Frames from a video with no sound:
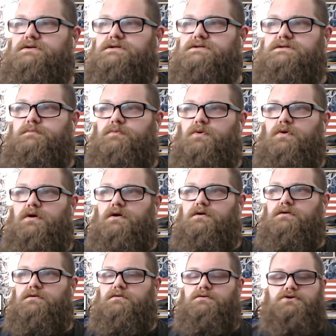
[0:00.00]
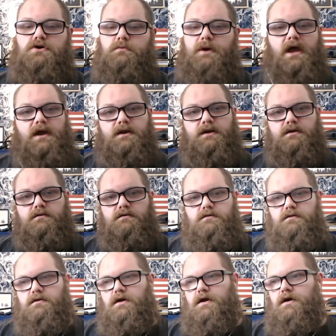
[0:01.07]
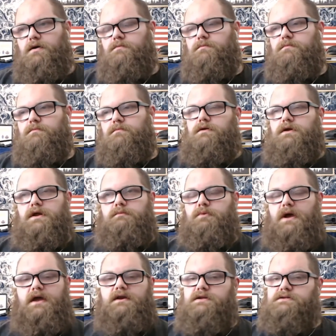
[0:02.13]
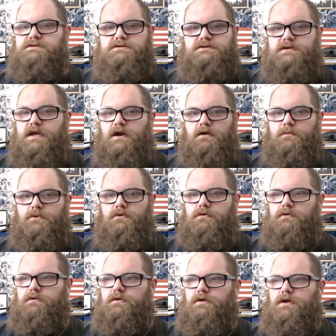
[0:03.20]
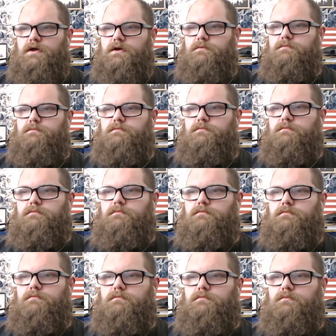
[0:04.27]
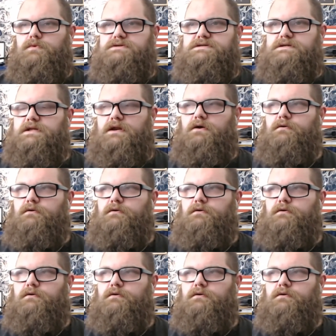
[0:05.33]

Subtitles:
to support Joe Biden. And Biden's terrible. We see that